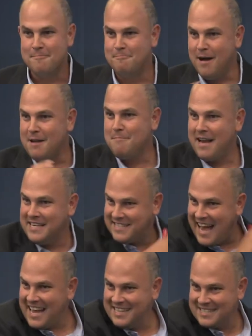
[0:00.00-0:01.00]
but my
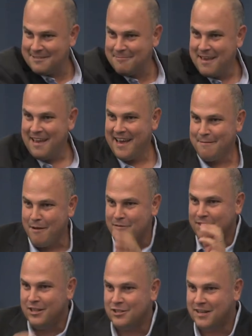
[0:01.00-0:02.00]
Zionism and my
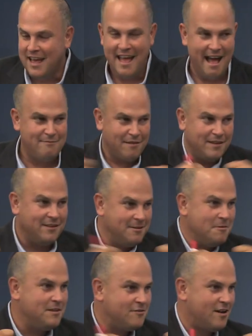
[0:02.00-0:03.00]
religion have nothing to do
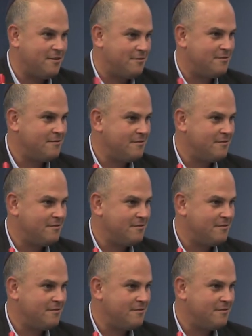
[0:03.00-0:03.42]
with each other.